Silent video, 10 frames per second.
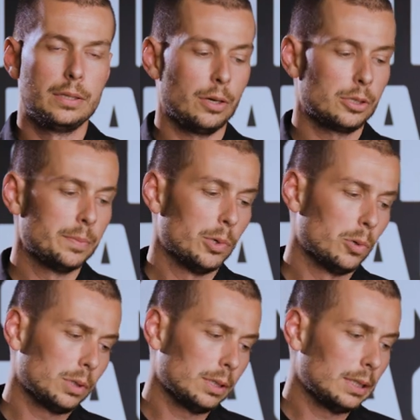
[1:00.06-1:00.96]
dark
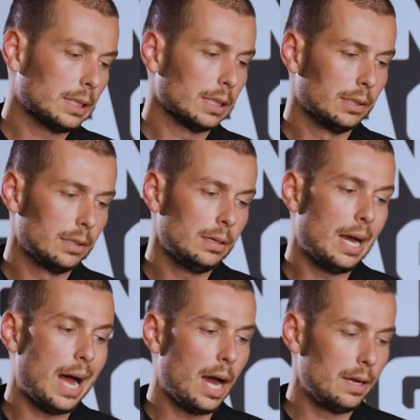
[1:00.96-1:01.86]
smoke, clear,
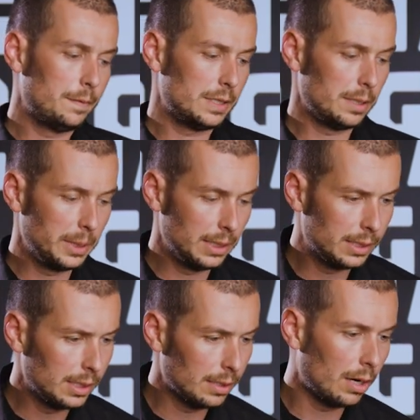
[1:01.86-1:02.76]
high
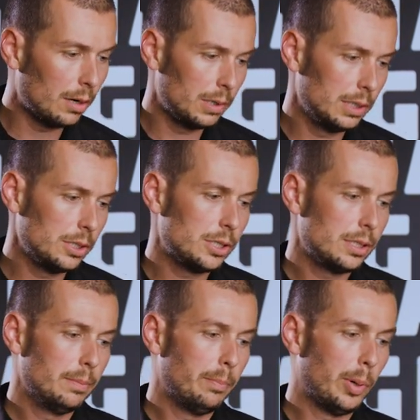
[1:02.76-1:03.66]
visibility orange,
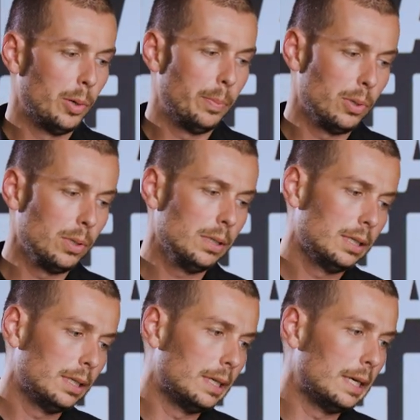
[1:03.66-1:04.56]
purple,
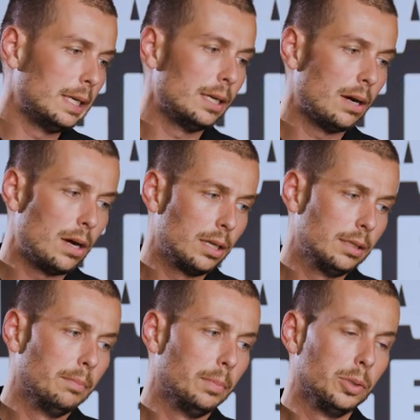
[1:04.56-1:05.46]
neon,
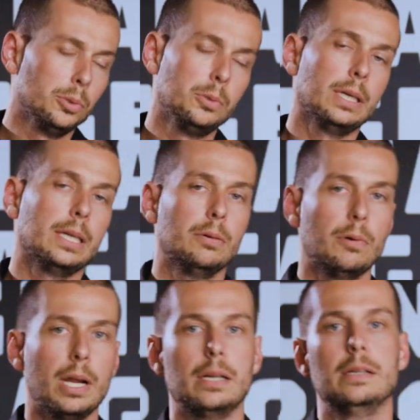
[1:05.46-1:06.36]
blue, and
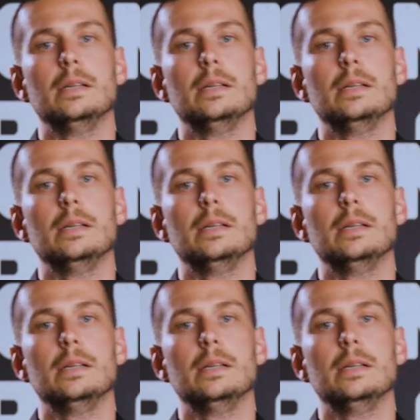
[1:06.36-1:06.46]
red.